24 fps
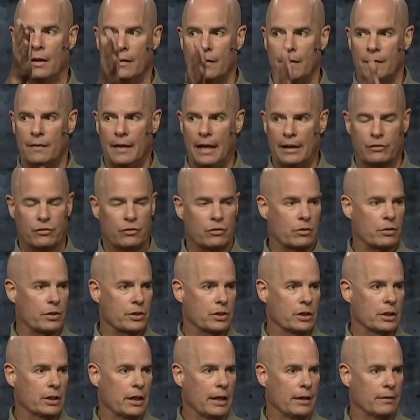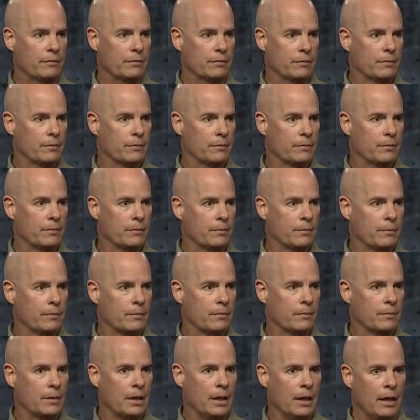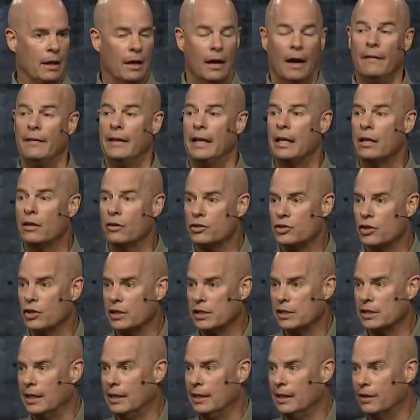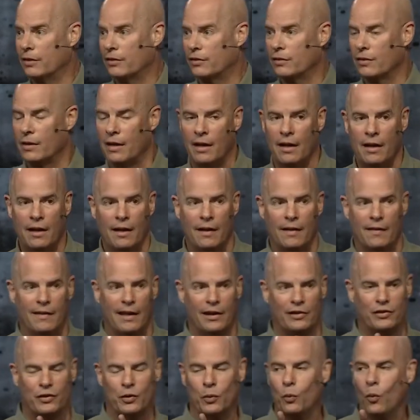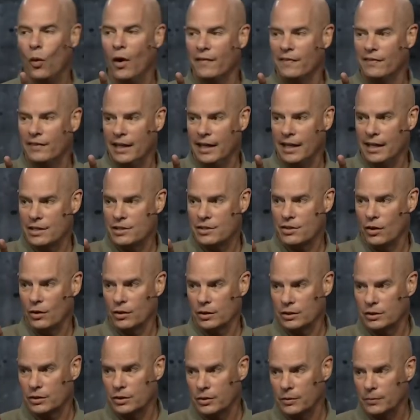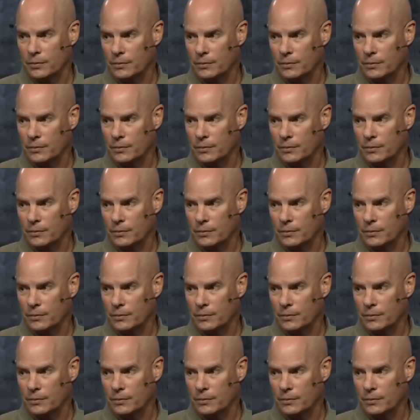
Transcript: That's the Christian life. And then he goes on to say this that's the one thing he's called us to.